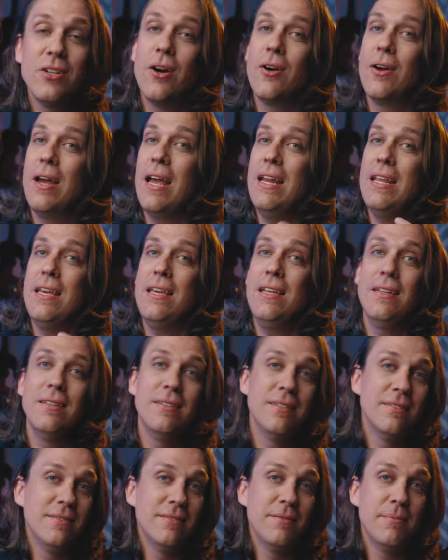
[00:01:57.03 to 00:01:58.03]
are
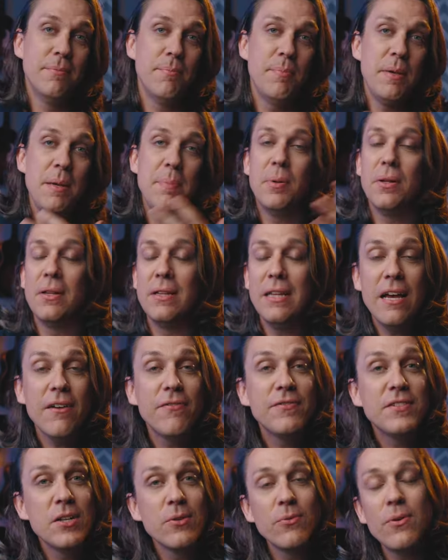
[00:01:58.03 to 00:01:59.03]
hitting people
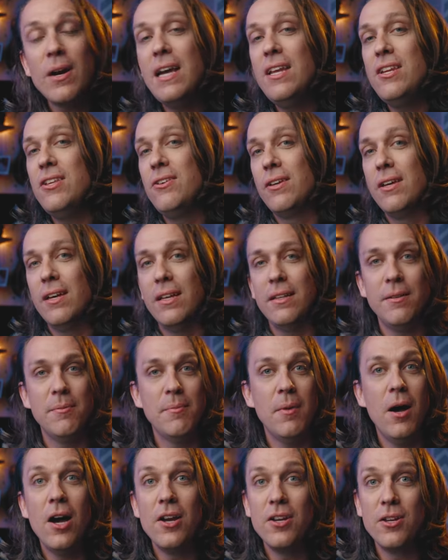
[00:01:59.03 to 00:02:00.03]
left and right. You get
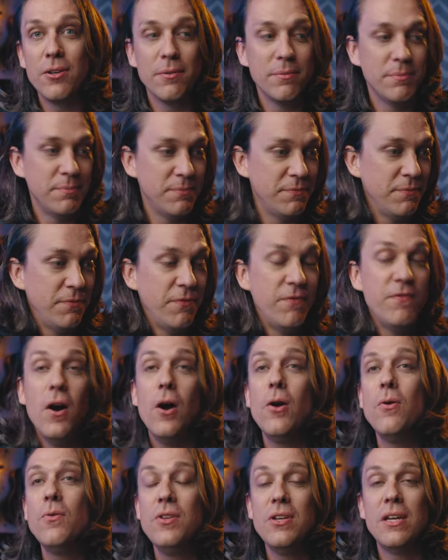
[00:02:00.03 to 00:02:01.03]
them on your
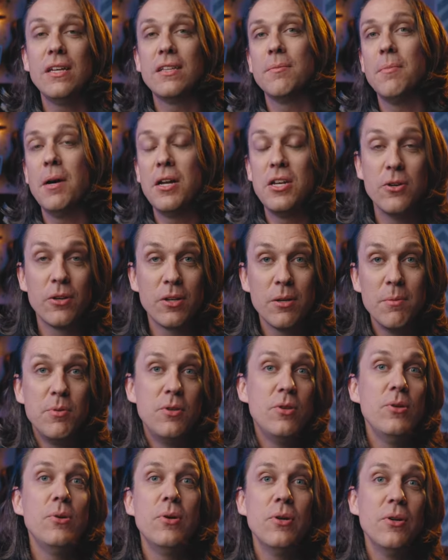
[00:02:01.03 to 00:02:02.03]
phone, you get them on your
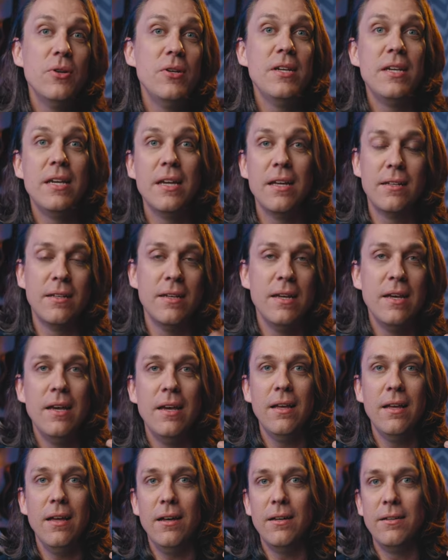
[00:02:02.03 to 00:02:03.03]
computer, you get
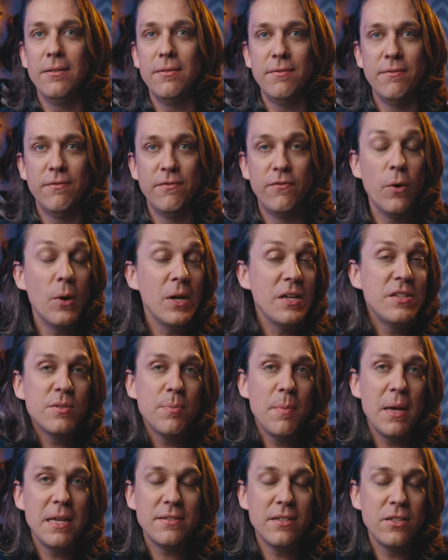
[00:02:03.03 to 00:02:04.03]
uh, voice
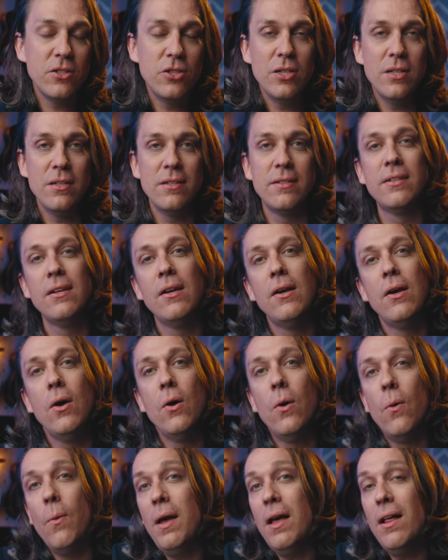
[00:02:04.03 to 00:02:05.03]
messages.
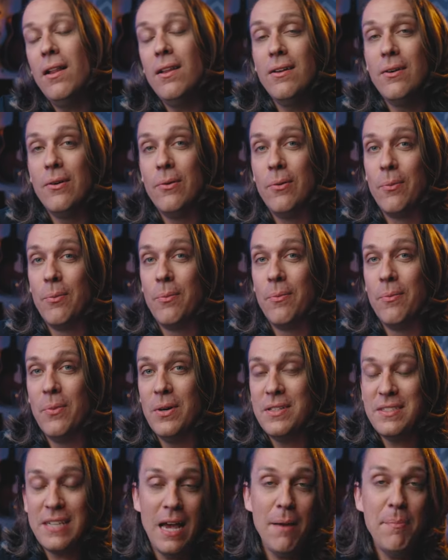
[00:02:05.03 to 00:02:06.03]
Well,
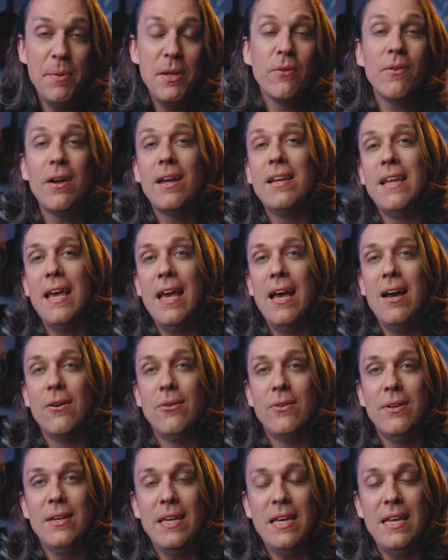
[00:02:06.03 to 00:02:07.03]
what's happening right
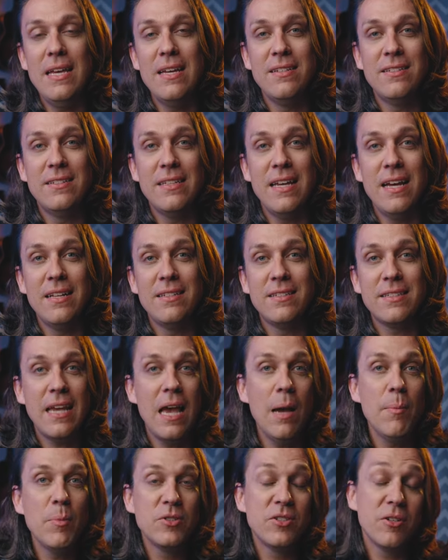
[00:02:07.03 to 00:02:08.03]
now is that
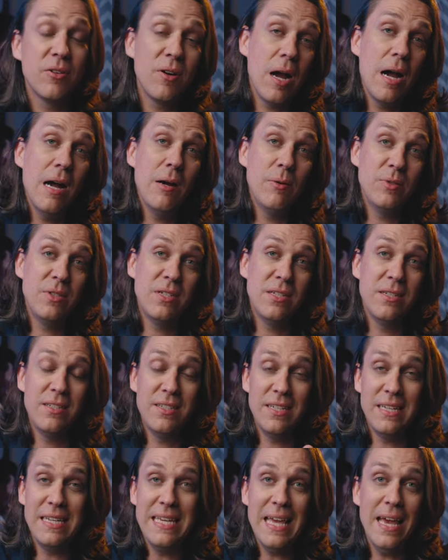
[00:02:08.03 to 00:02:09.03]
scammers are out
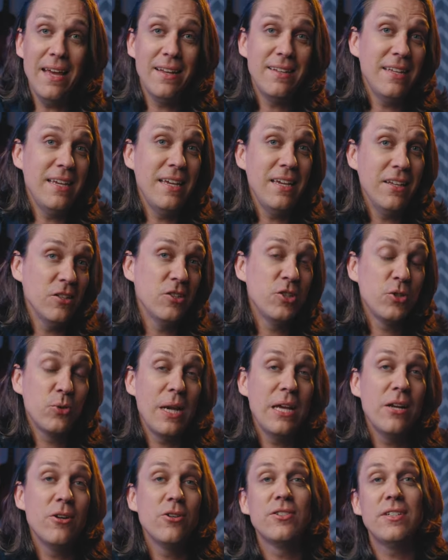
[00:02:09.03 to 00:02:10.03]
to get
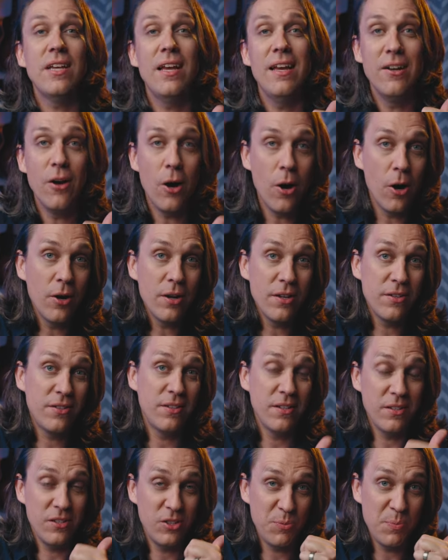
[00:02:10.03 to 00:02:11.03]
illustrators and
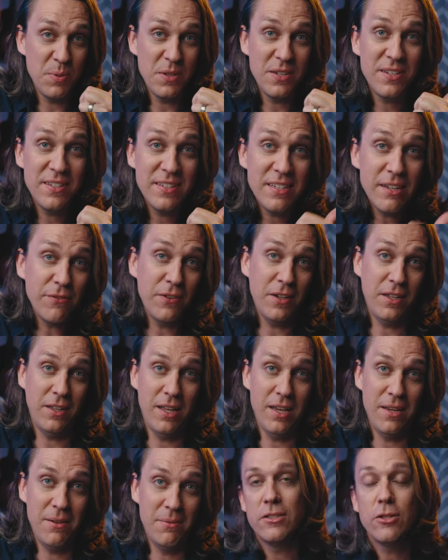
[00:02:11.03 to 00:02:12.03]
artists
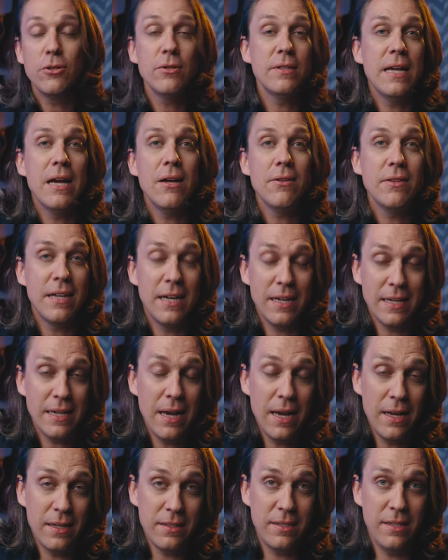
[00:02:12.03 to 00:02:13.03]
specifically. Turned out that I
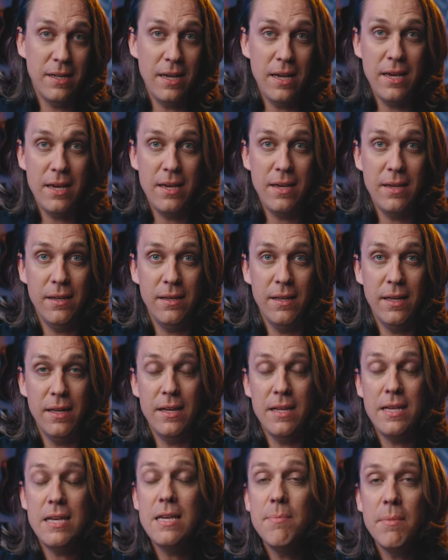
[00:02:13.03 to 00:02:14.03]
got a,
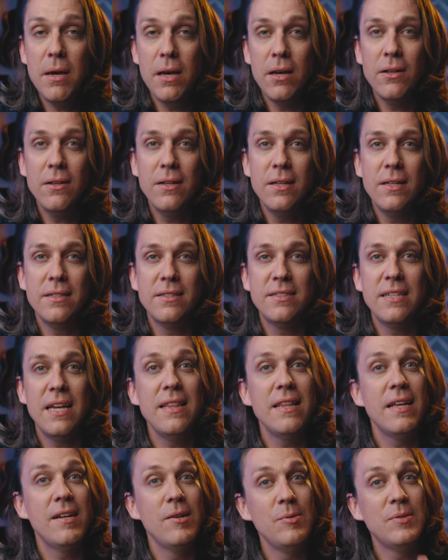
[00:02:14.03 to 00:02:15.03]
an email
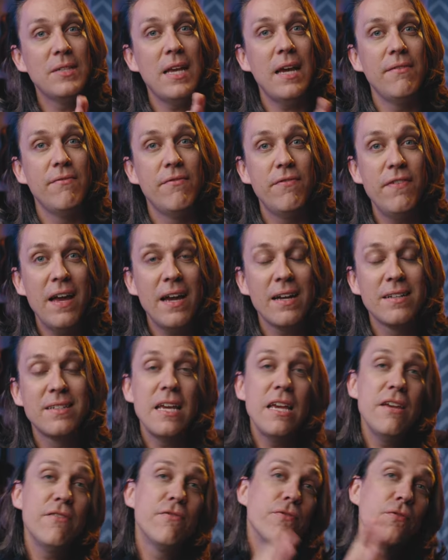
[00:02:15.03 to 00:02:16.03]
saying that it was, in fact,
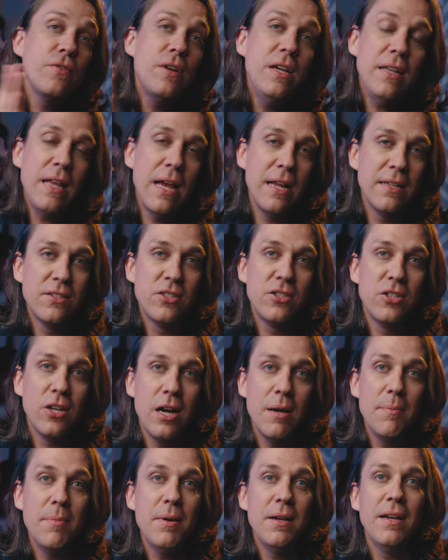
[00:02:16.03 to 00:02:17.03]
a freelance
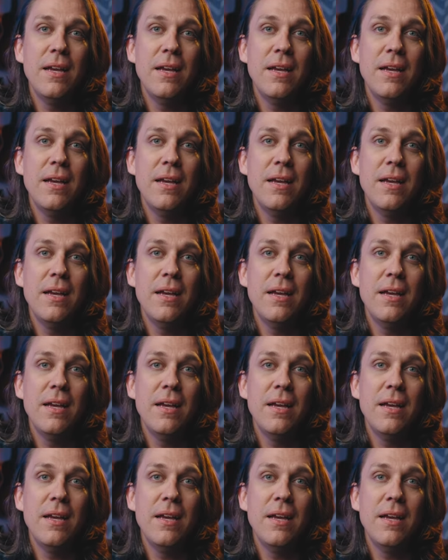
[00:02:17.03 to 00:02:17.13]
job,